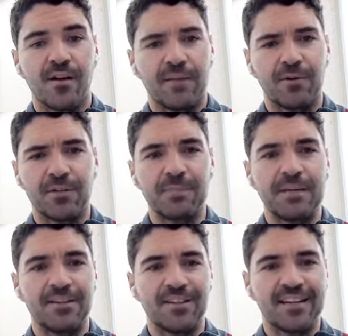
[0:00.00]
Okay, I'm going to
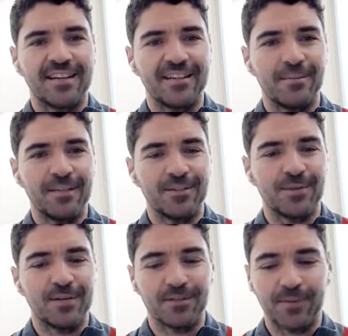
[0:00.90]
expand on that a little bit
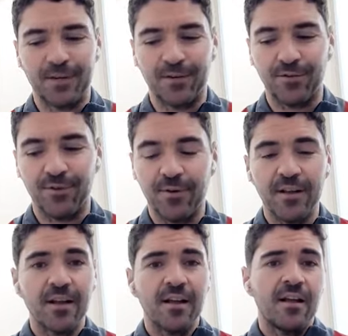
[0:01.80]
as well as we go through.
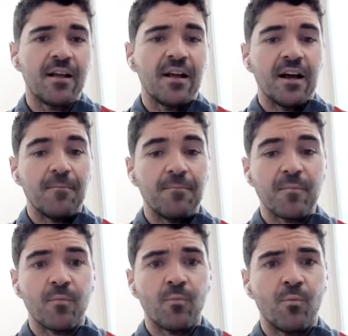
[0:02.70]

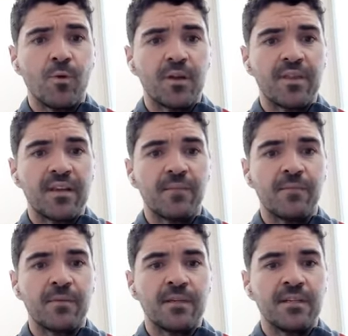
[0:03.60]
Um, what I think
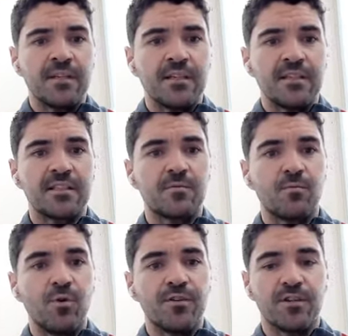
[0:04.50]
it
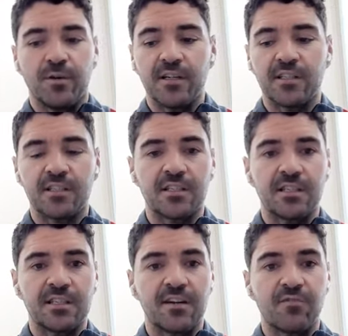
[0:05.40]
is worth doing
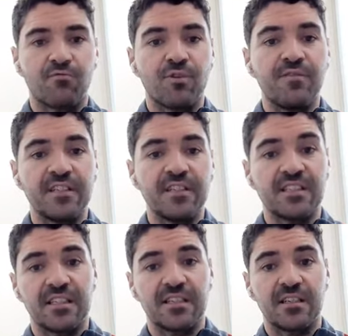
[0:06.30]
is is kind of
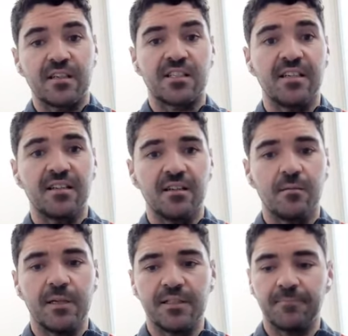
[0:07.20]
revisiting skiing a
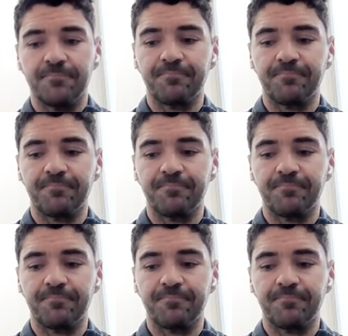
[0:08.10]
little bit.